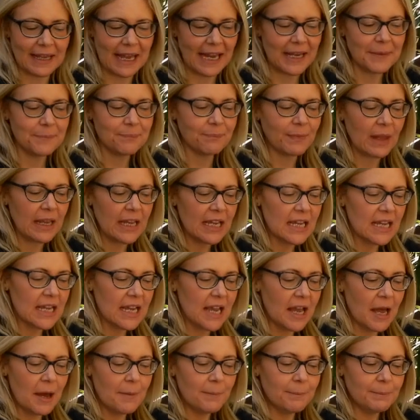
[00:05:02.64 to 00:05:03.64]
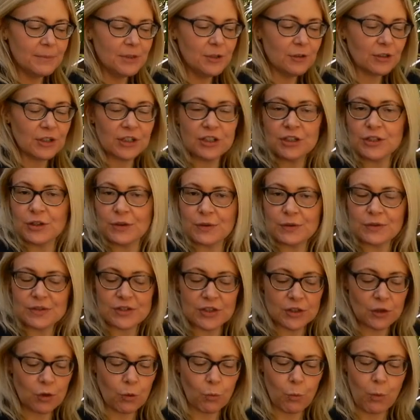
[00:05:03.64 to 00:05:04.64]
okay? You can
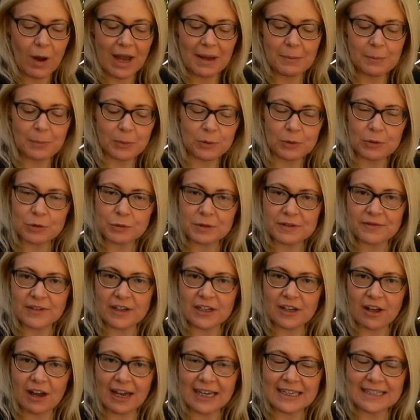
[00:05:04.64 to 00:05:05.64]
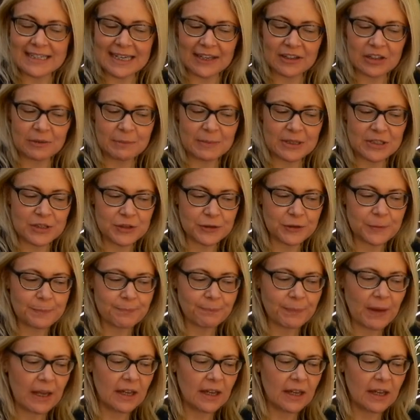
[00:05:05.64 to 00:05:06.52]
use your whiteboard with a line down the middle.